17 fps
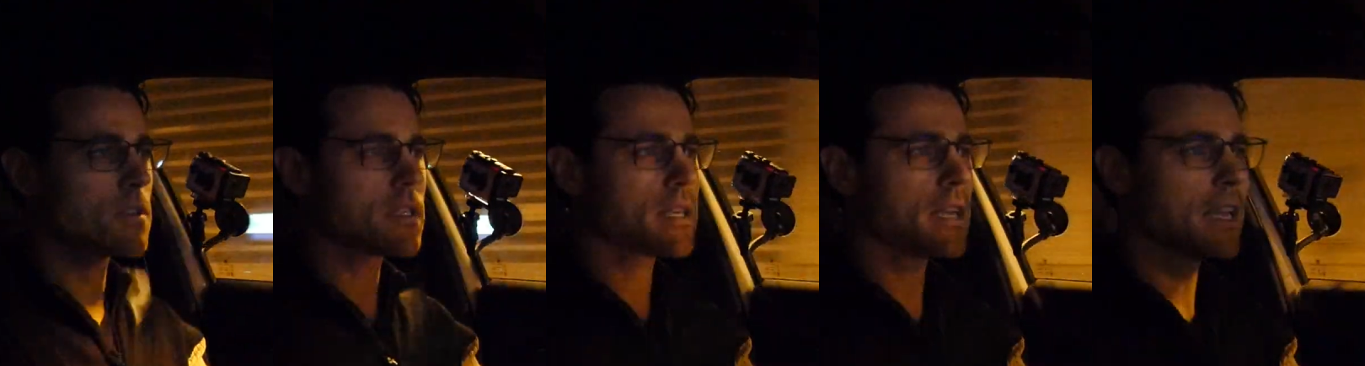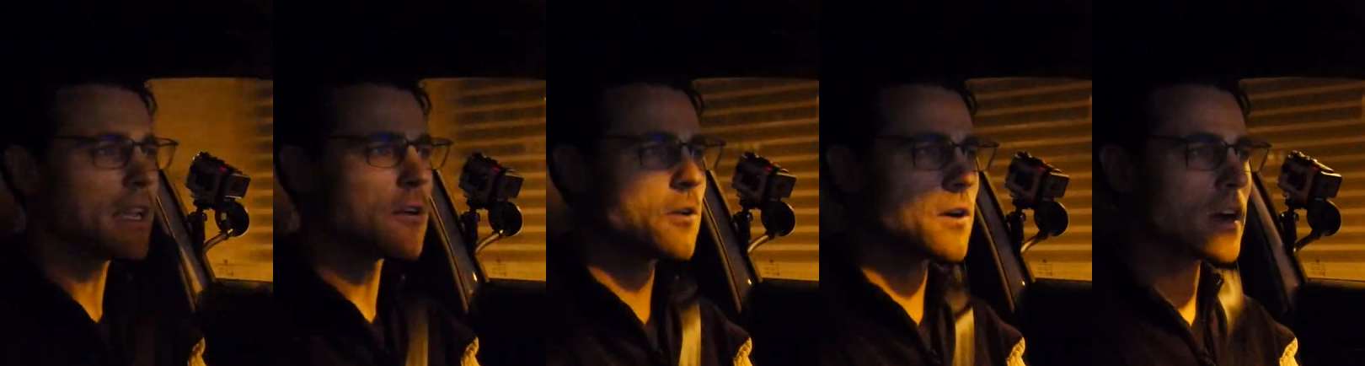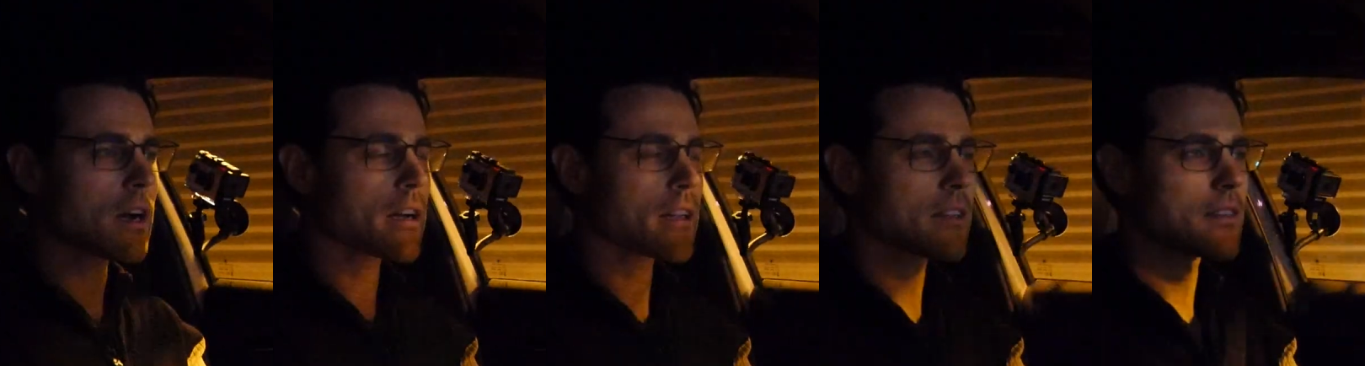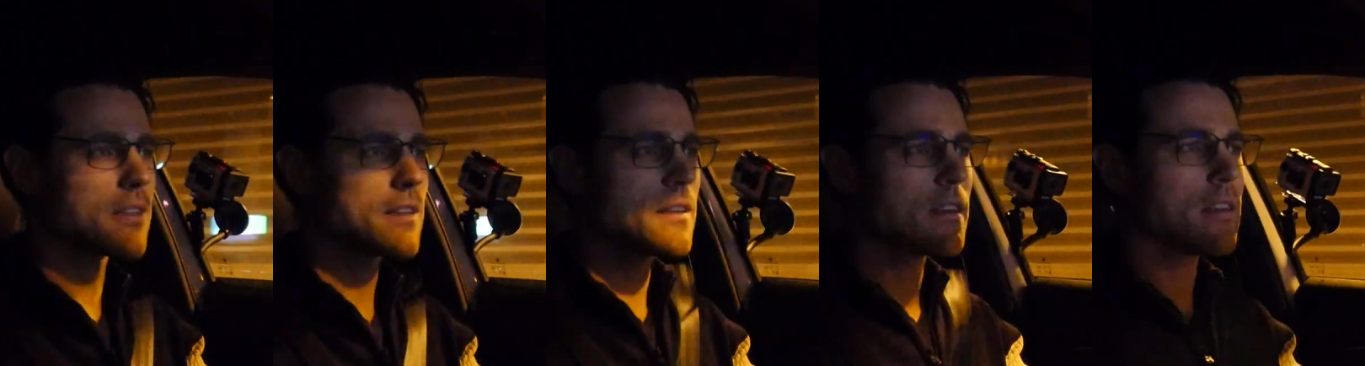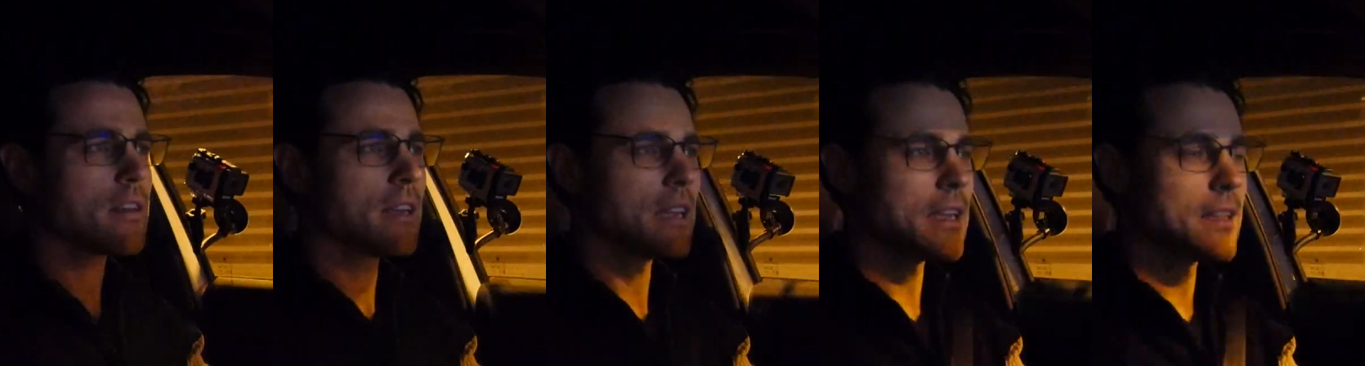
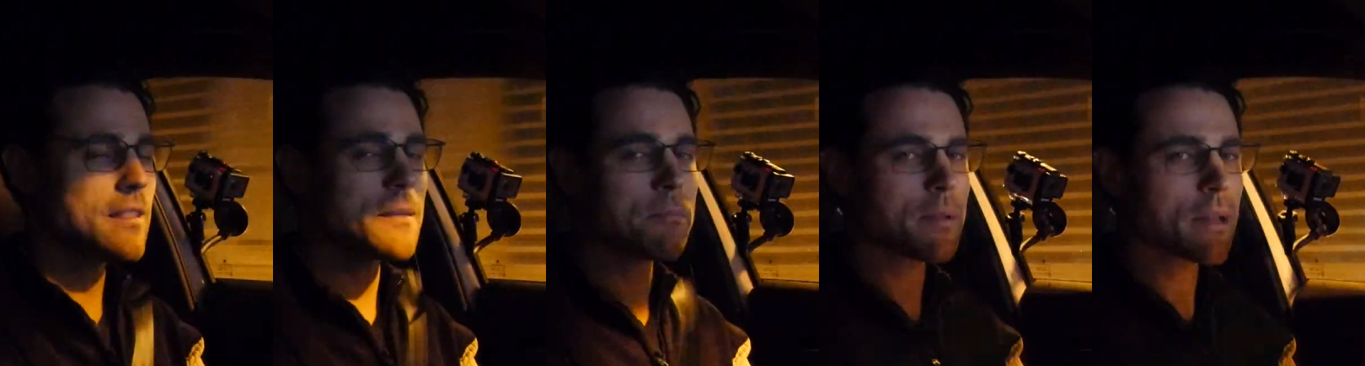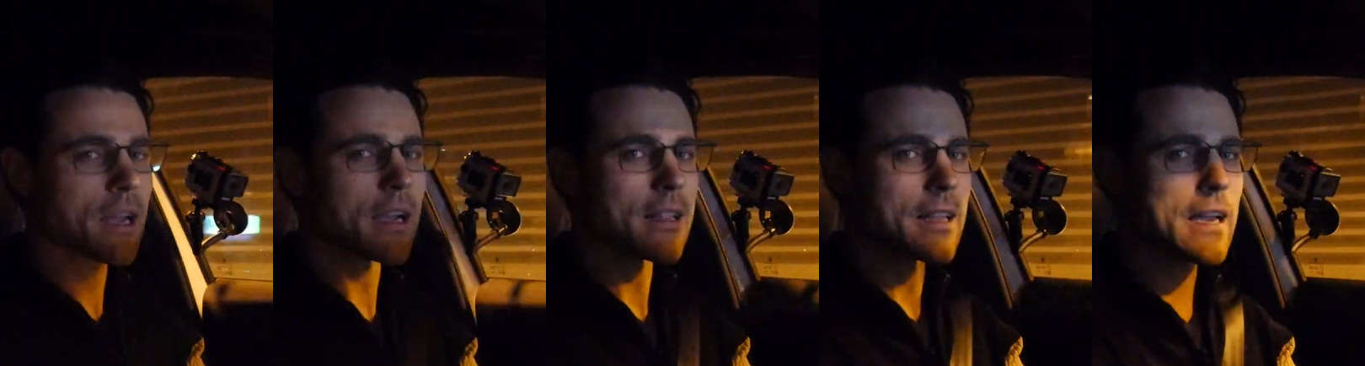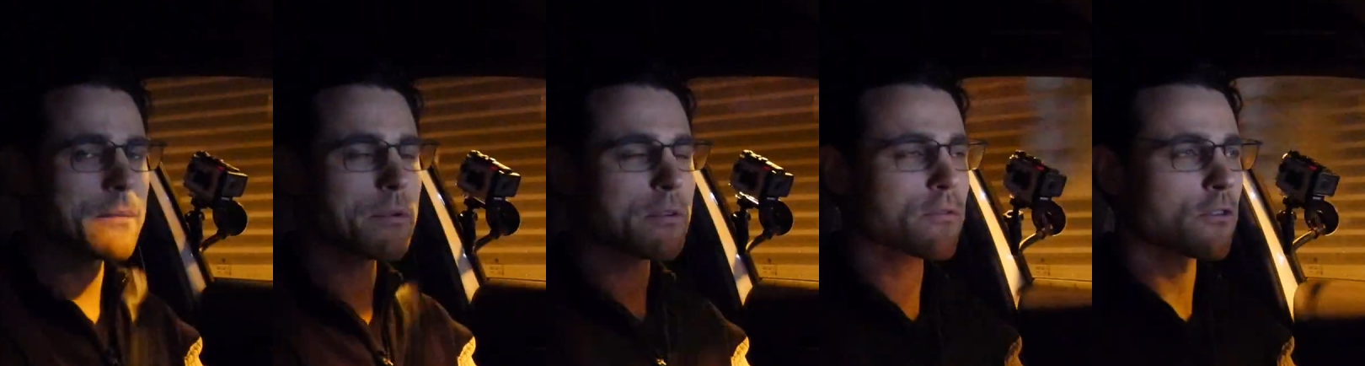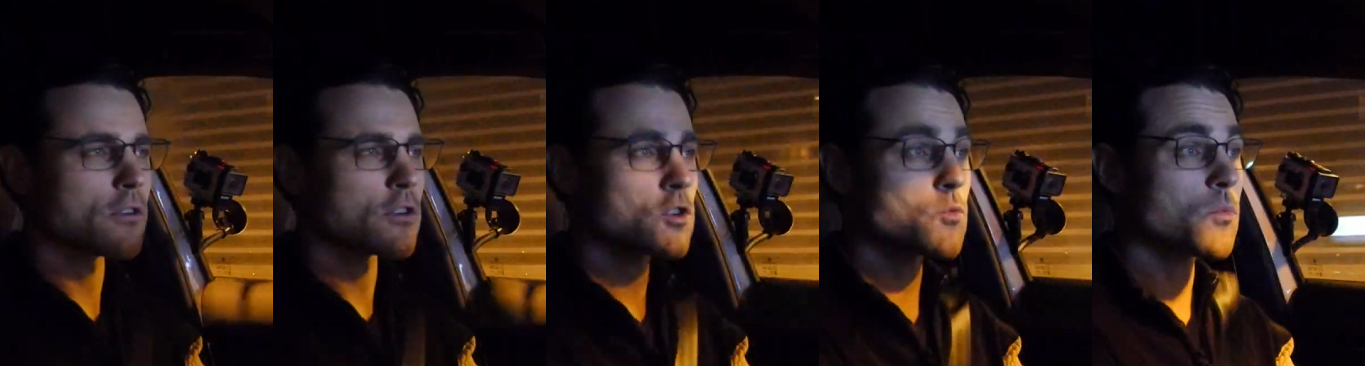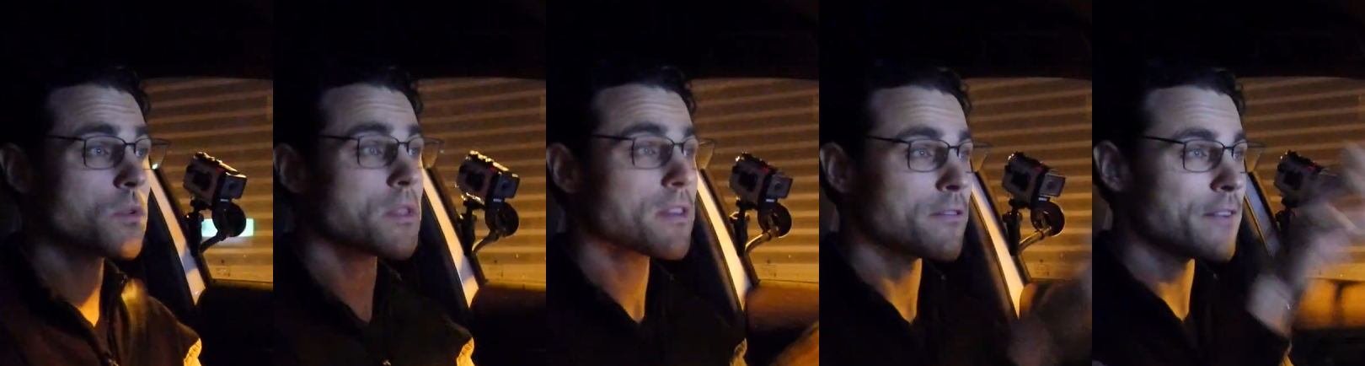Tiguan in the plug-in hybrid version
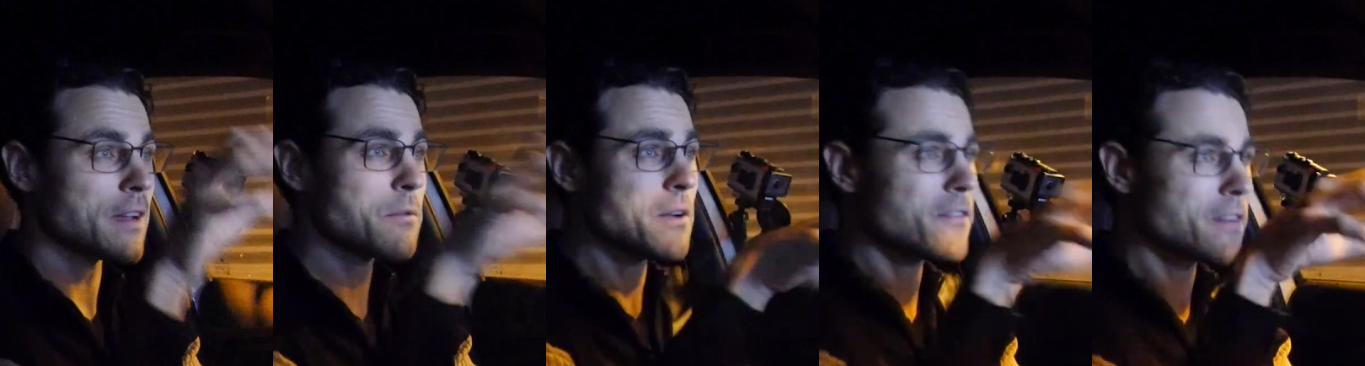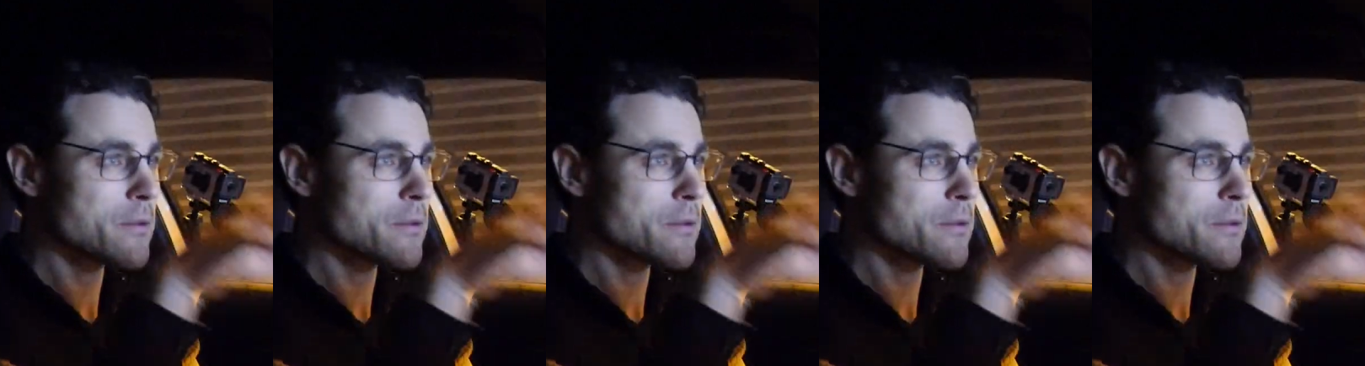with the very,